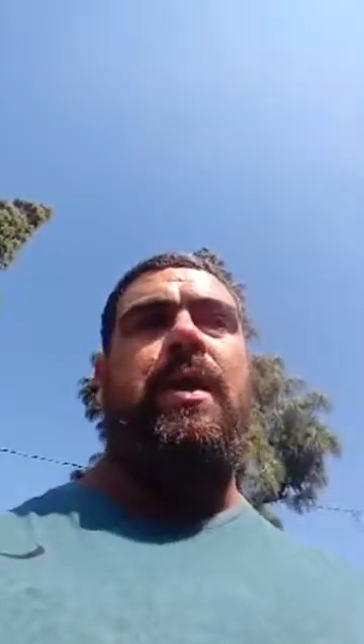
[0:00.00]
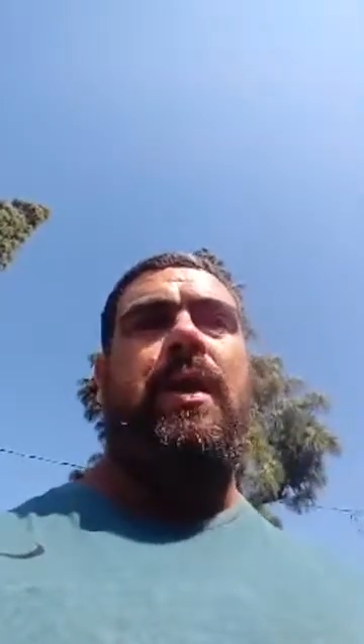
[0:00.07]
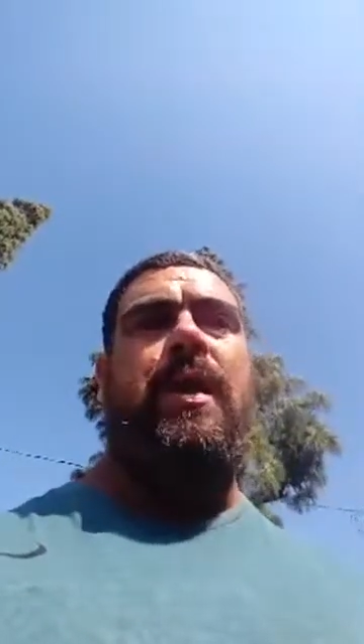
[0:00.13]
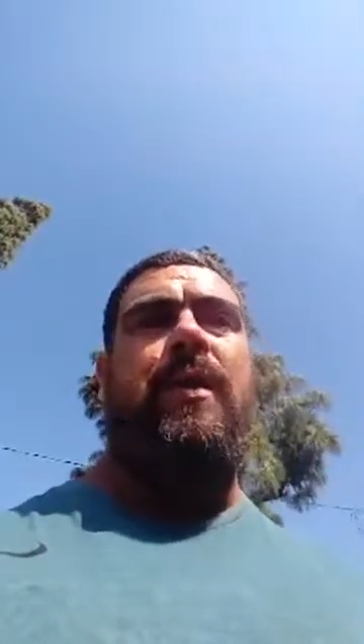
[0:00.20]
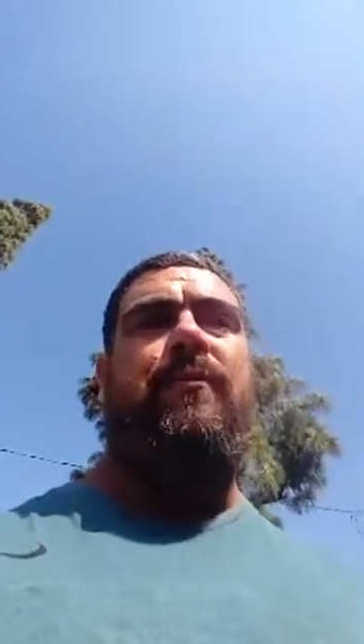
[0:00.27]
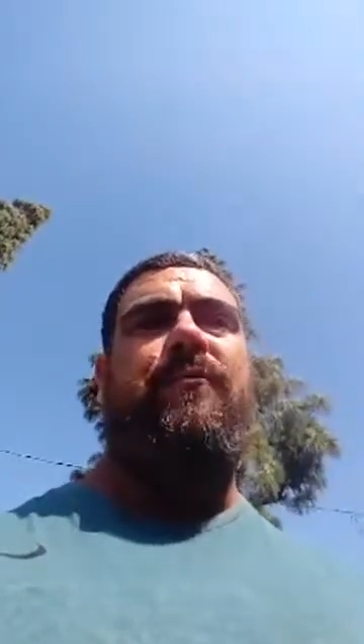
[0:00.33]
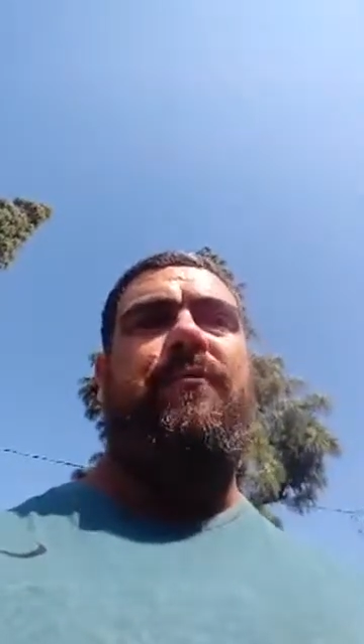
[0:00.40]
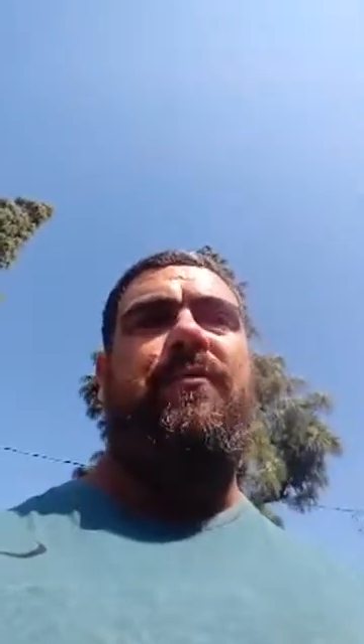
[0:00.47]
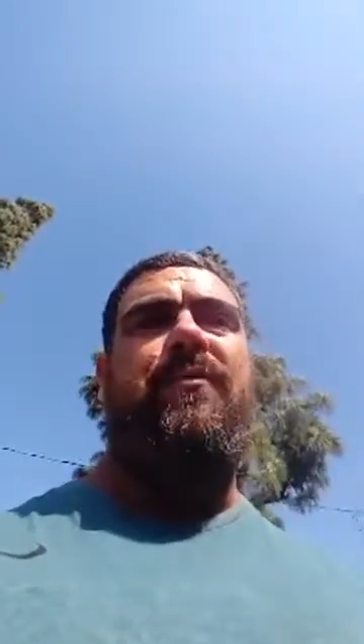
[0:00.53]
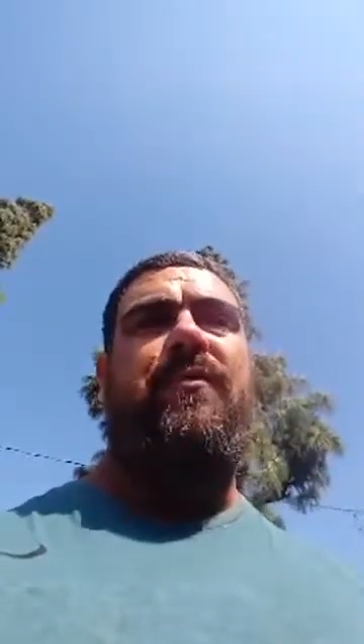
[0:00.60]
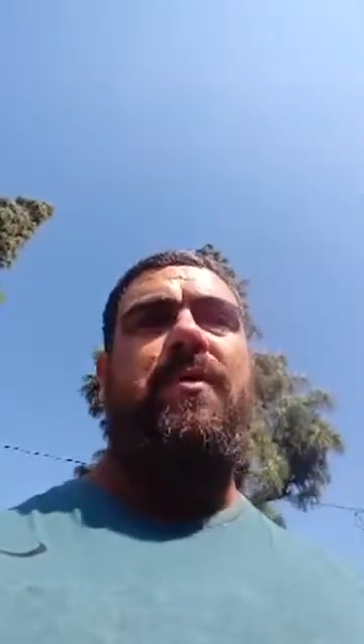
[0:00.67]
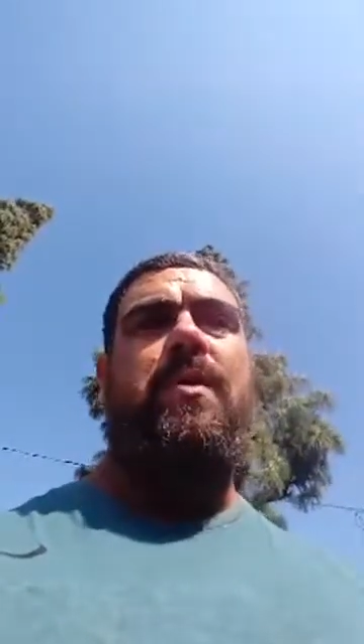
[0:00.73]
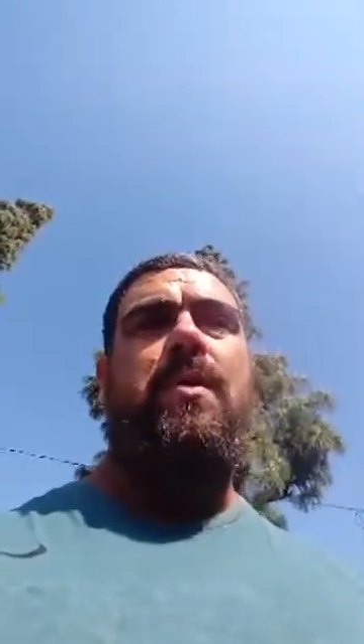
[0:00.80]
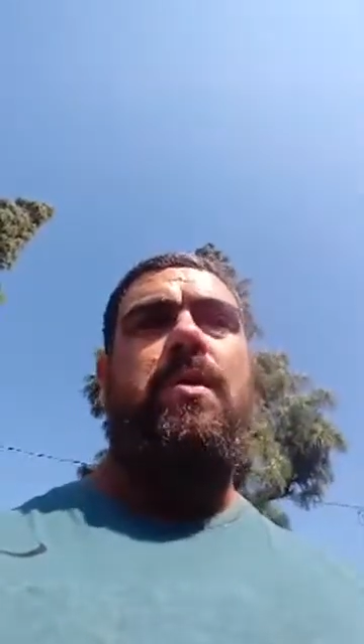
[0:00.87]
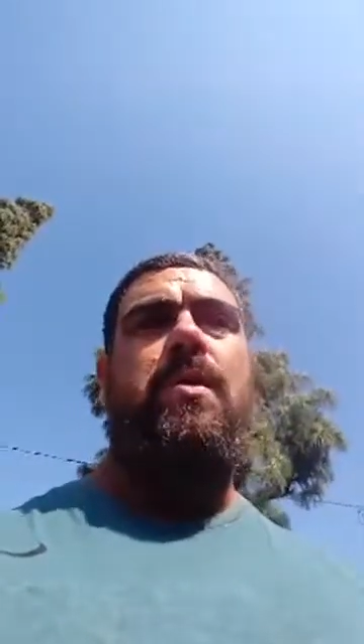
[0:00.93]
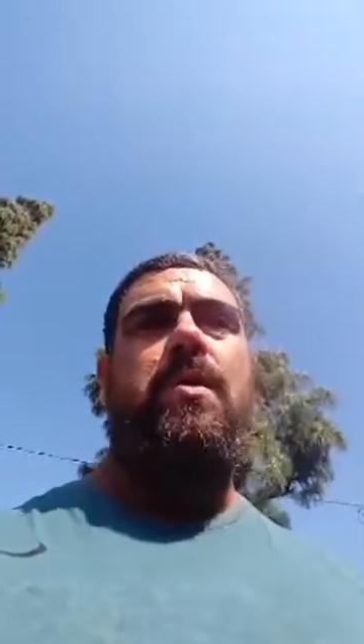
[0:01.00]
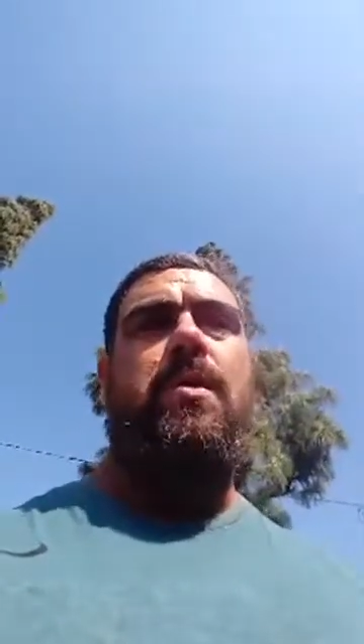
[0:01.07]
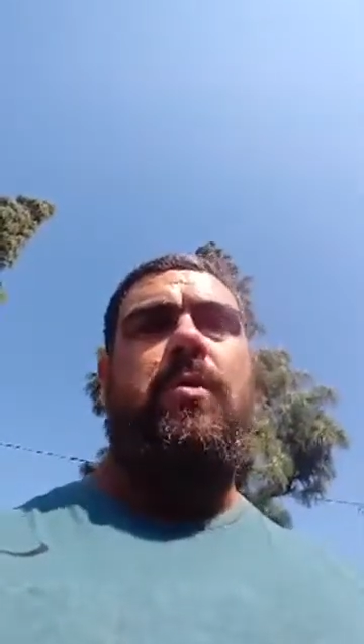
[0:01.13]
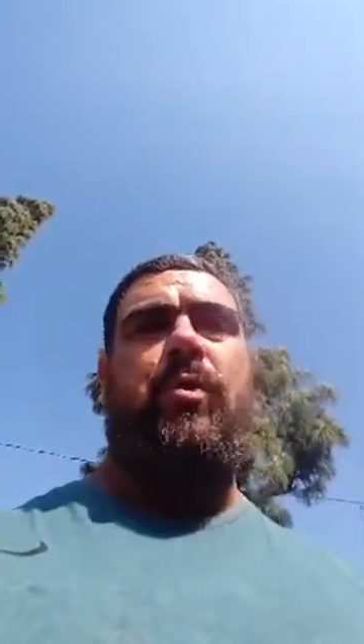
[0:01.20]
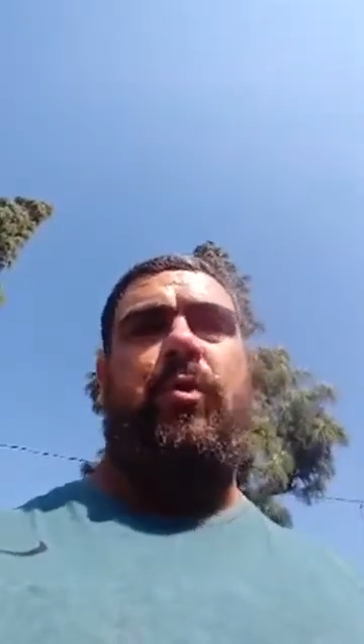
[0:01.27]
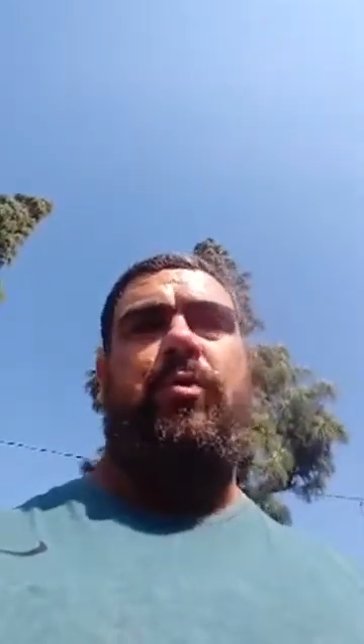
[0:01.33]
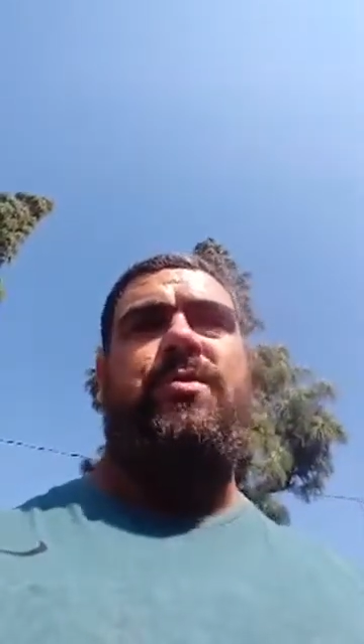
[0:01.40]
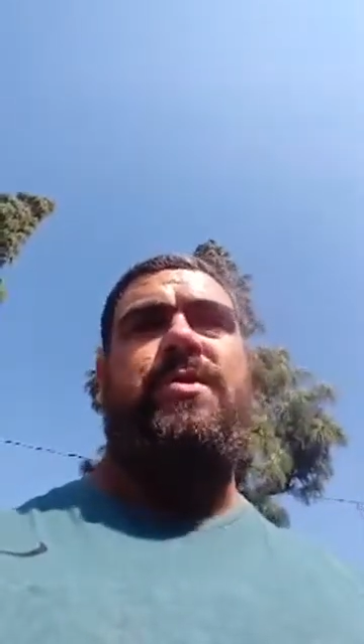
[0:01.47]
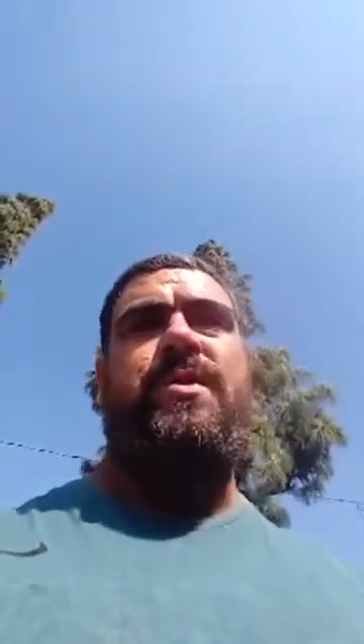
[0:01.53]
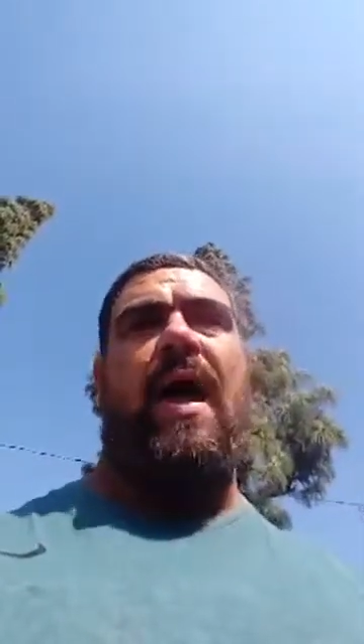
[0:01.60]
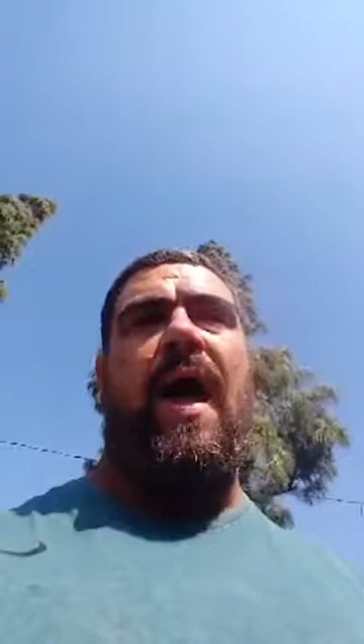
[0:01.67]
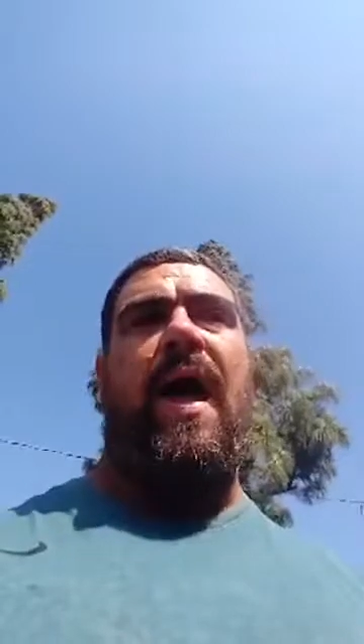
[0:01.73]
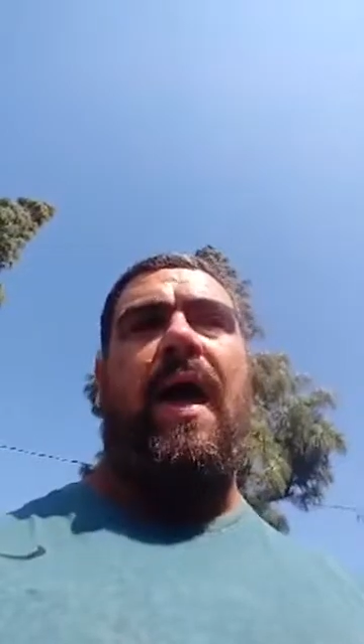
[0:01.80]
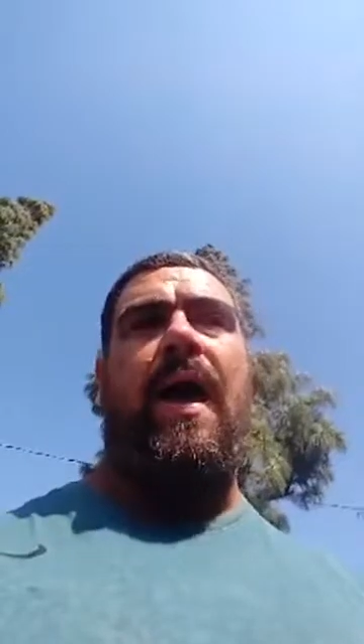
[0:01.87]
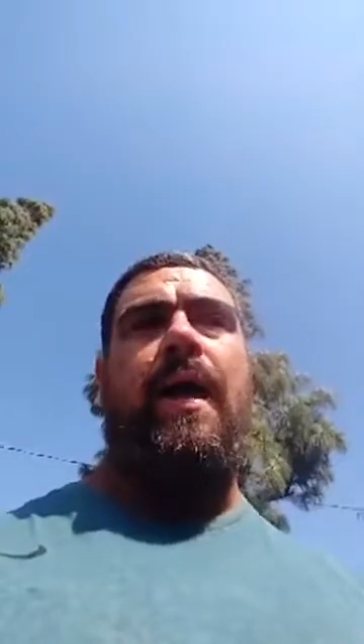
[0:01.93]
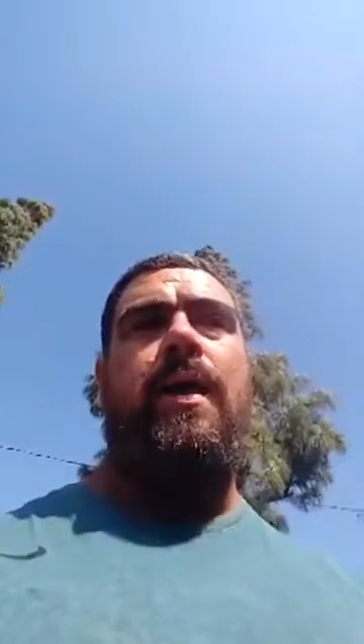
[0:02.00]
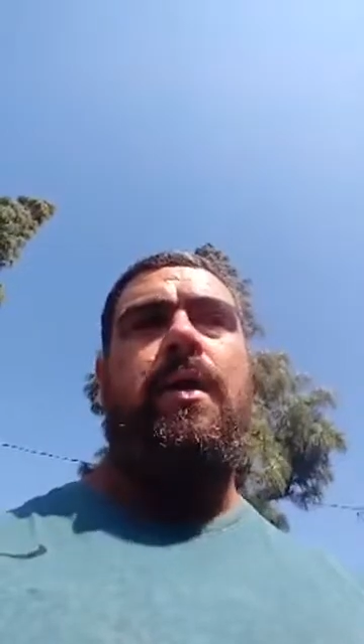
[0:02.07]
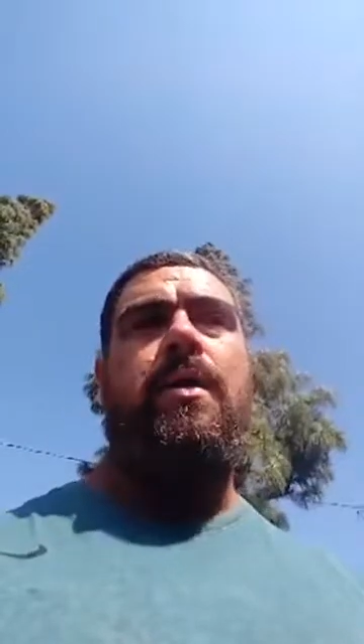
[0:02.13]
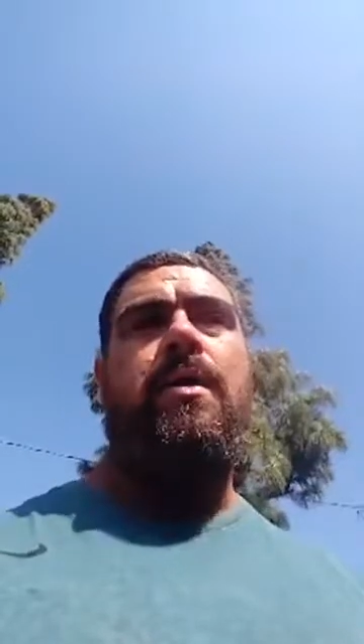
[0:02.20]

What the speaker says: leave their side